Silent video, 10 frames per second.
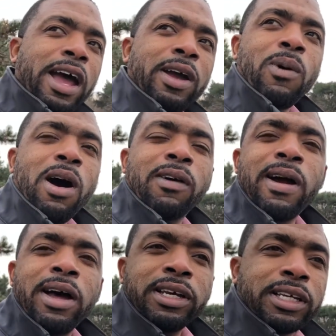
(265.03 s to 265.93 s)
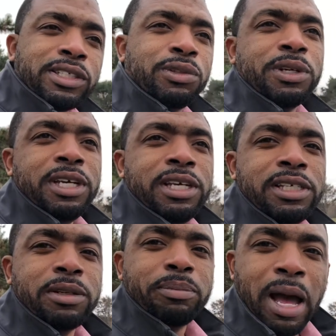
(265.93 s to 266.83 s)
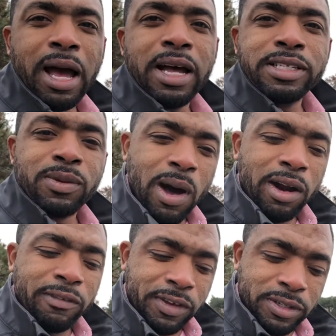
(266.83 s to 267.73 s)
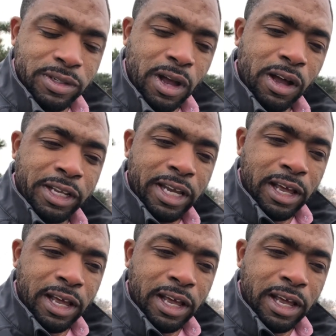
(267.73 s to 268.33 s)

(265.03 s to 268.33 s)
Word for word: I can walk around, look at trees and ponds and water features all day